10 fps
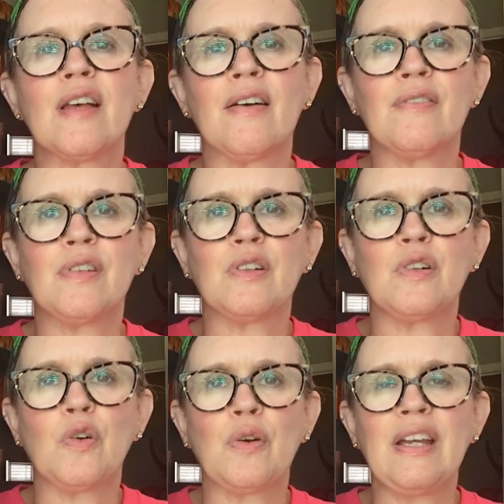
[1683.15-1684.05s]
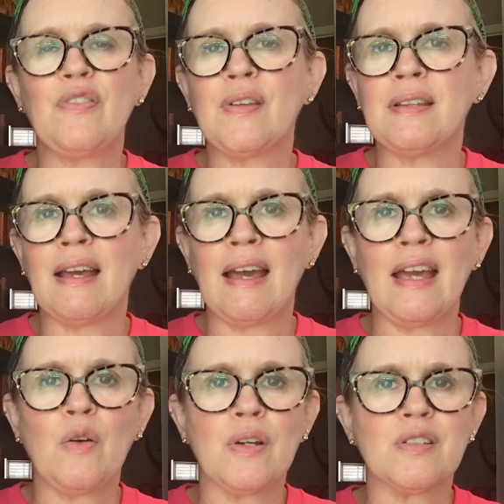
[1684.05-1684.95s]
of the grief and the
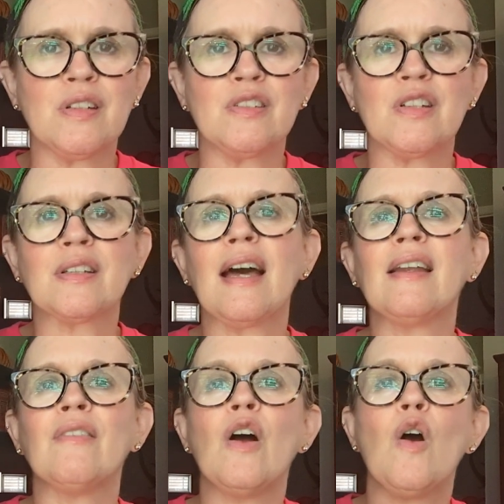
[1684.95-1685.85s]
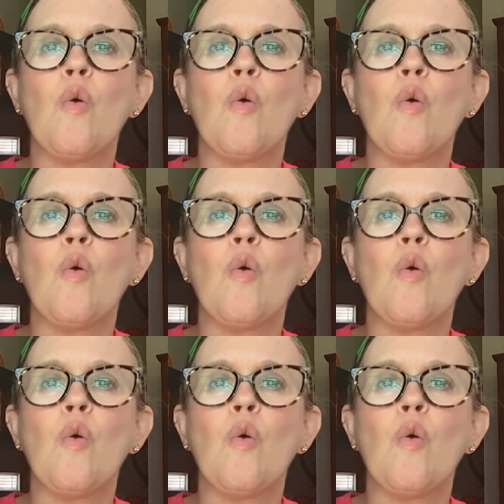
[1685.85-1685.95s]
anguish that just kind of